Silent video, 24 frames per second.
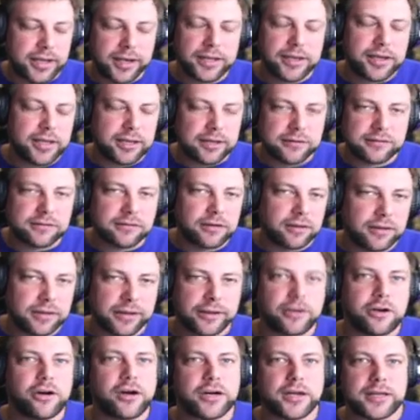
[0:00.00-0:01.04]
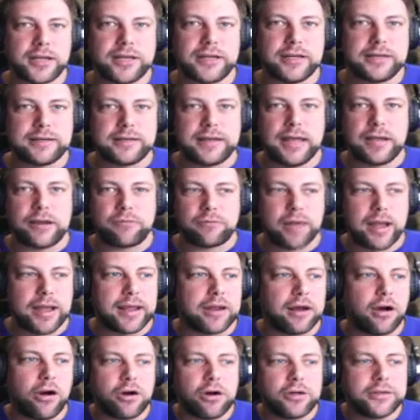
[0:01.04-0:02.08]
install, and caulk in a day, right?
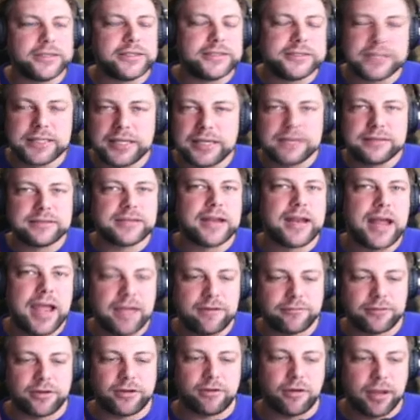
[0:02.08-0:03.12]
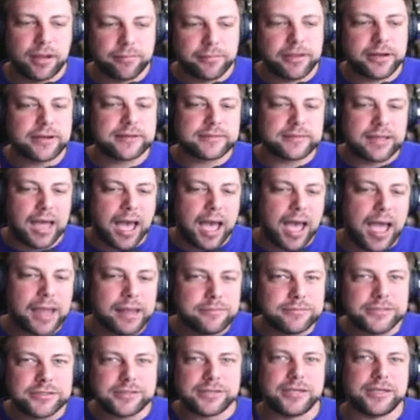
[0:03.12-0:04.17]
All these things that I have to do. I'm going to
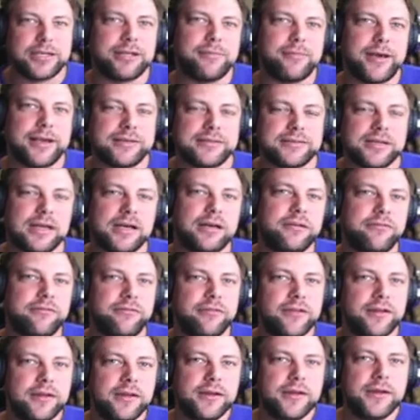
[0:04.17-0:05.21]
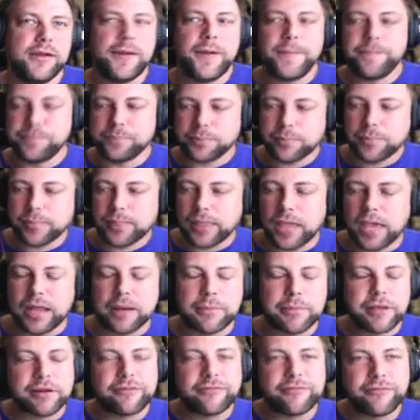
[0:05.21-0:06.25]
time study myself. And I'm
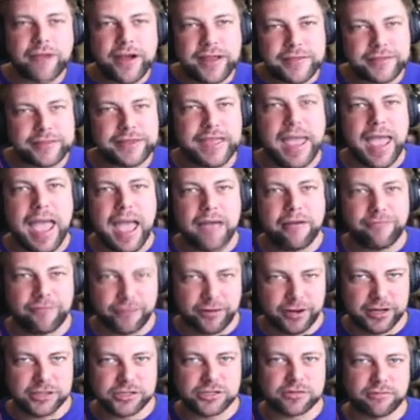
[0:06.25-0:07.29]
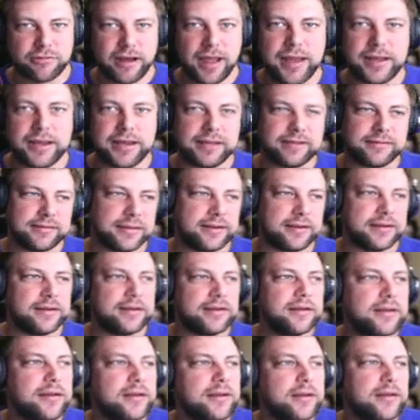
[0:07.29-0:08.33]
going to find the average, right?
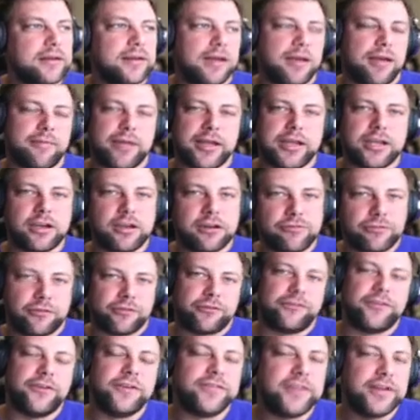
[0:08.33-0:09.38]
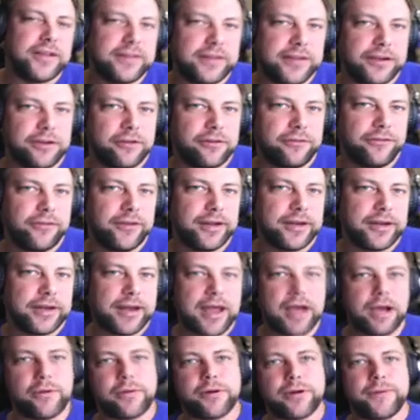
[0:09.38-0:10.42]
Am I good for 50 linear feet an
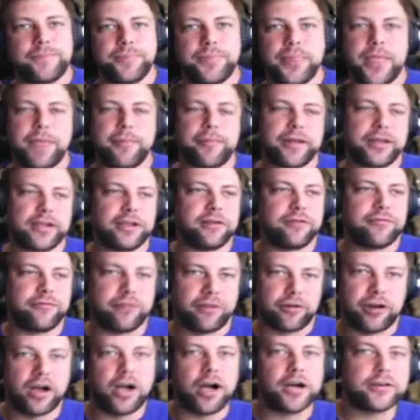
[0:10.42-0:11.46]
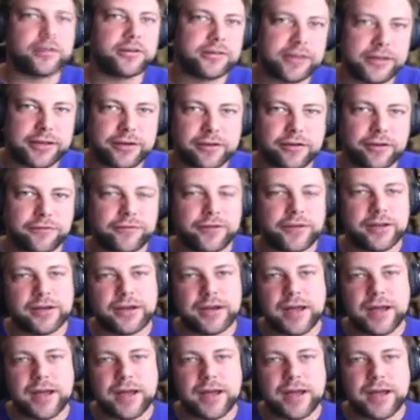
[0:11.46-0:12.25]
hour? Am I good for 100 linear feet an